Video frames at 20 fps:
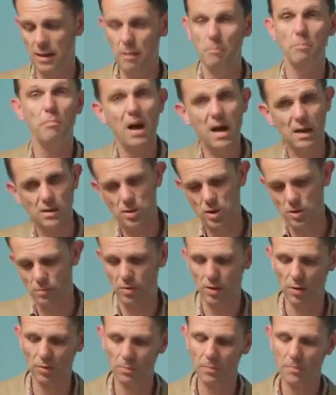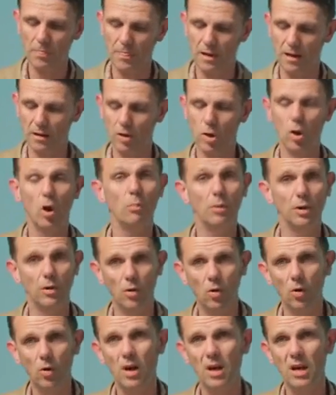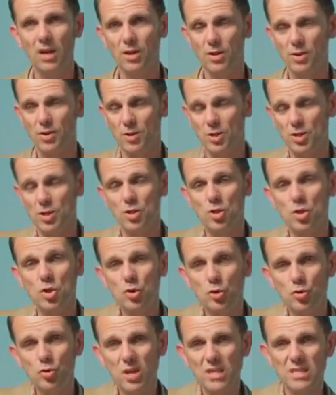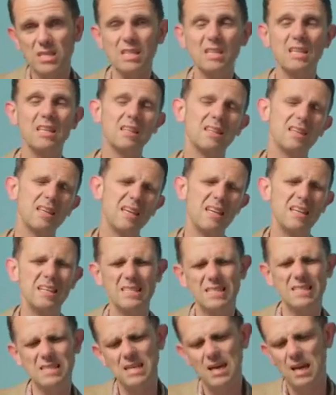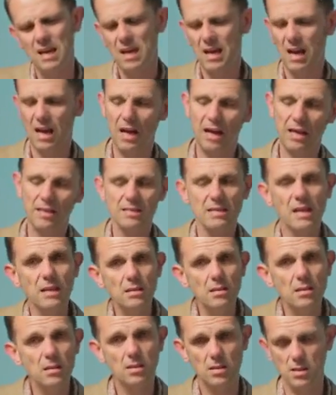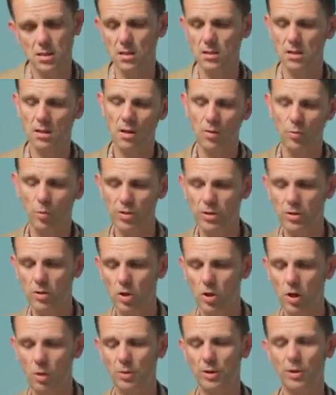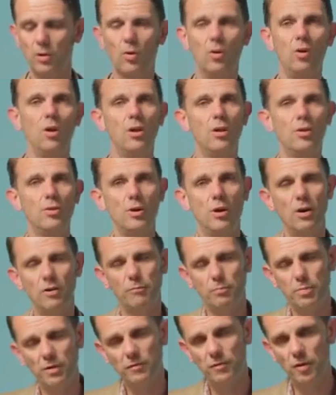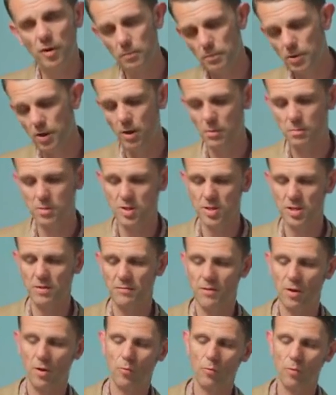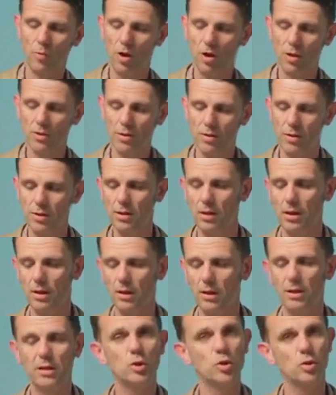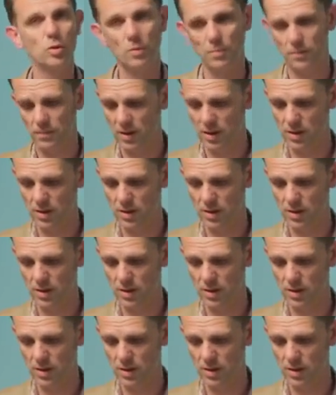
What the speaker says: impacts upon common law, thus stressing these tendencies within common law that have preferred purposive rather than literal